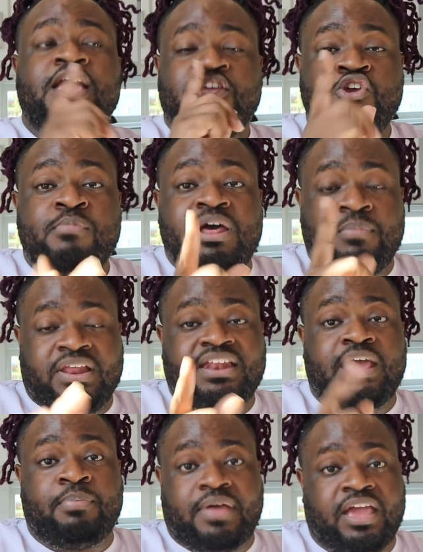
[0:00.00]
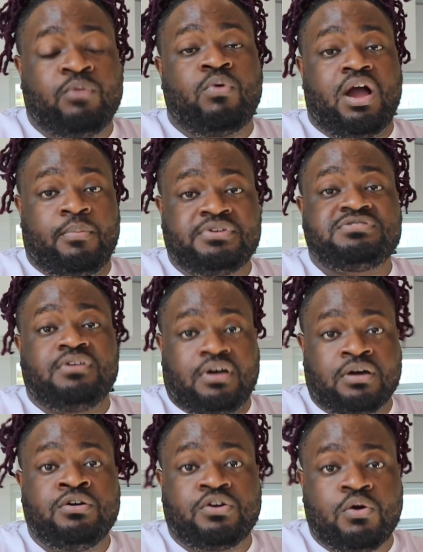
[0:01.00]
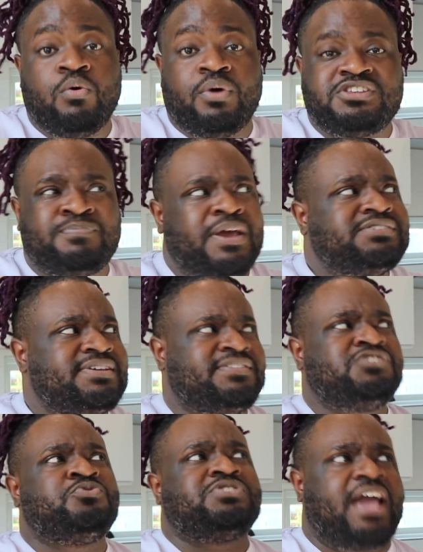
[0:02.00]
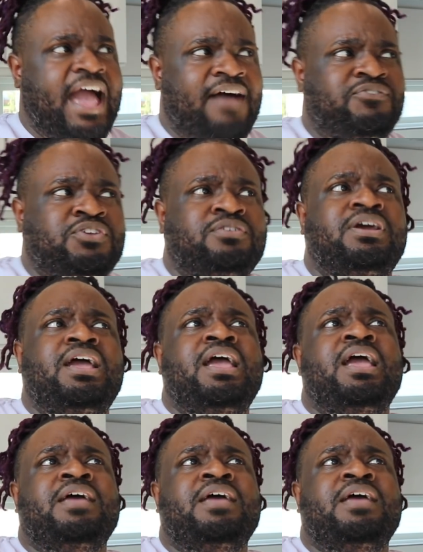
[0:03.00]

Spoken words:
You better believe they paid Robert a good coin, especially if this was after.